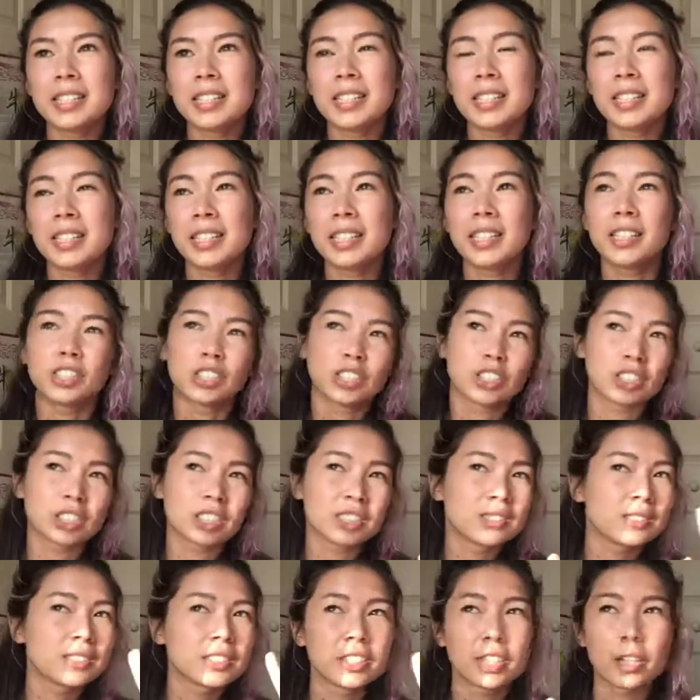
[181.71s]
D,
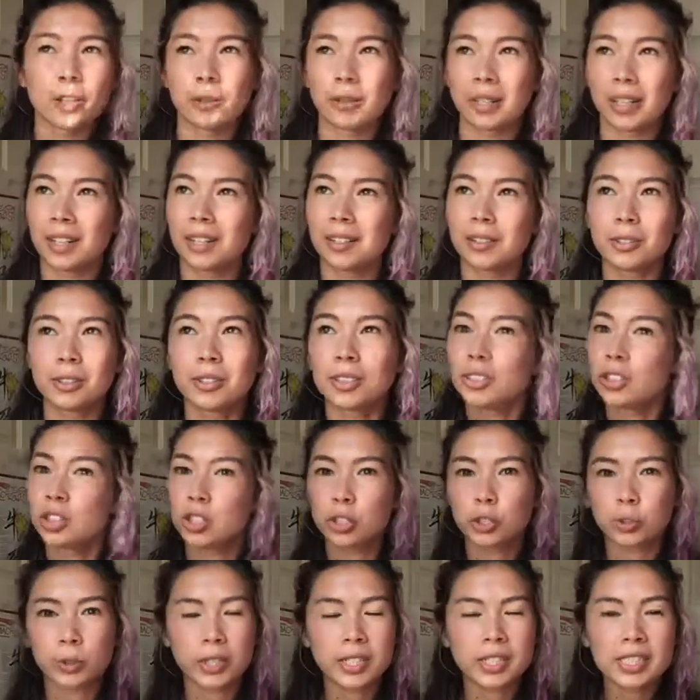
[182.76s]
just, you know, get a little
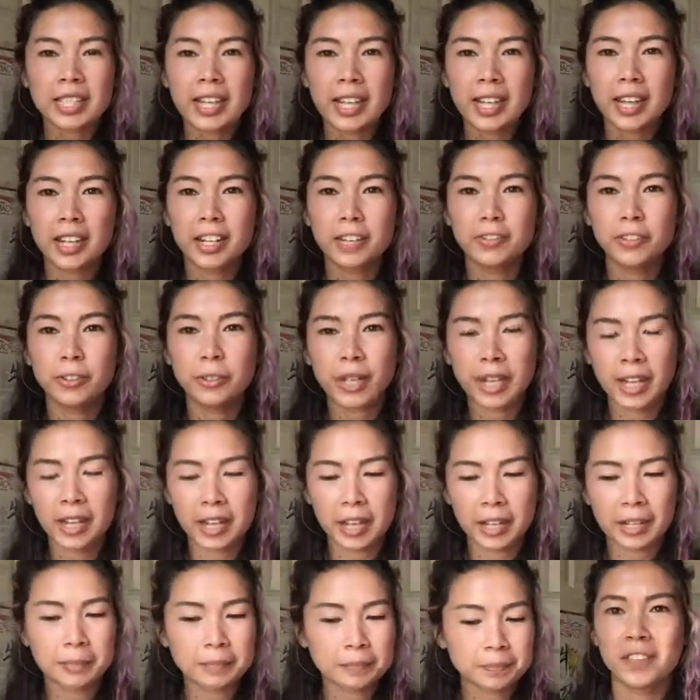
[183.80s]
short tan if you
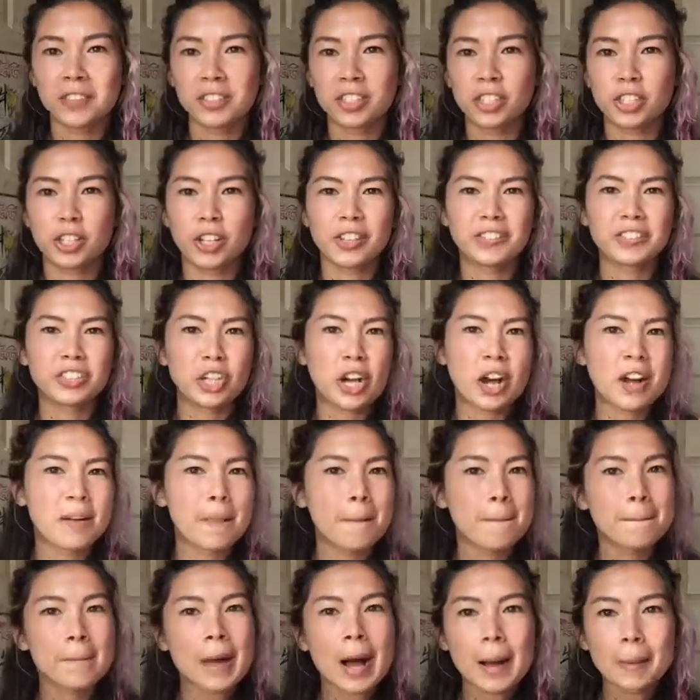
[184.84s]
can. You don't have to go
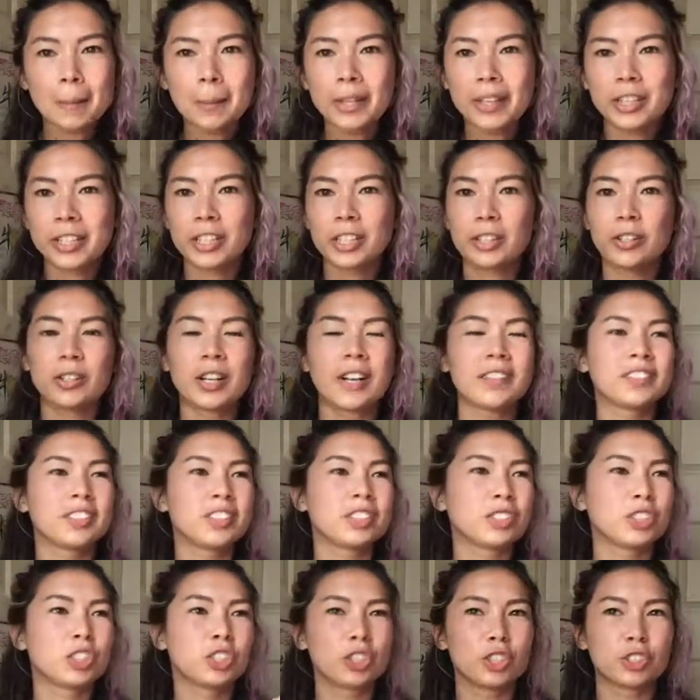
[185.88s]
out in public, you don't have
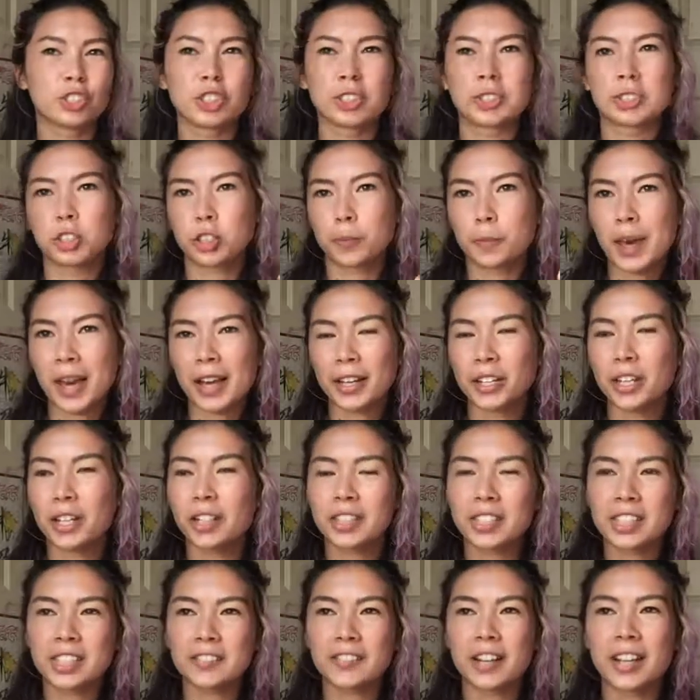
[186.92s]
to, you know, just your
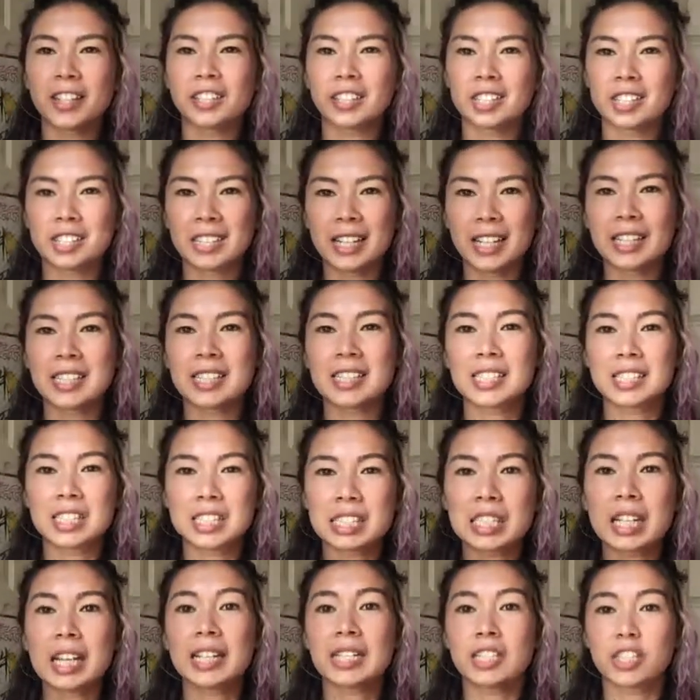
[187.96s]
backyard is fine, just get
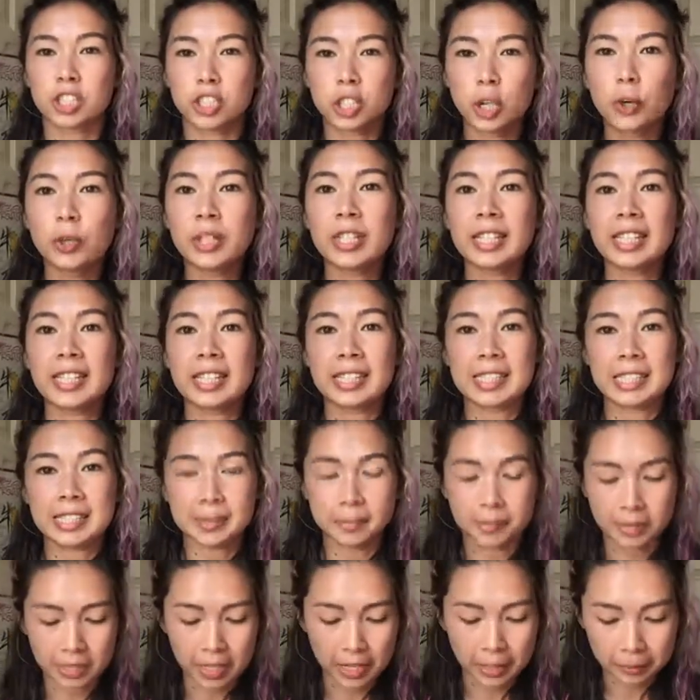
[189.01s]
soaked in
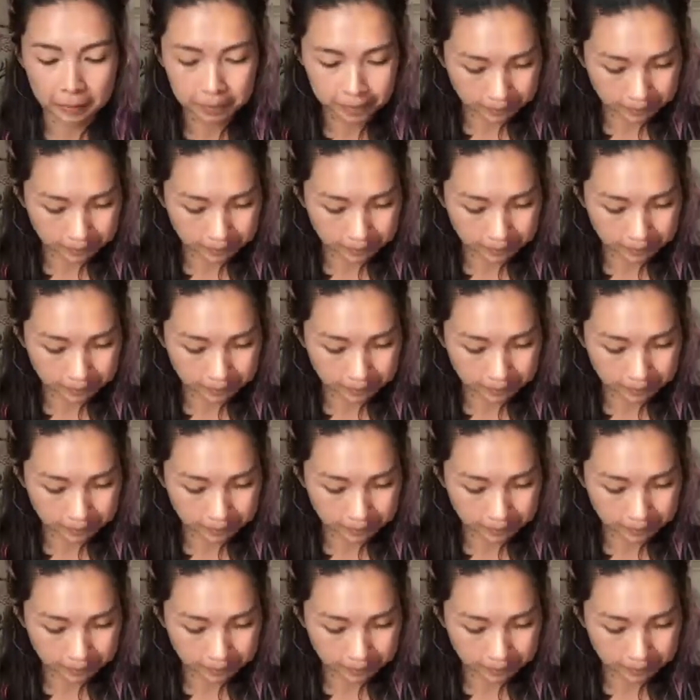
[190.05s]
some sun.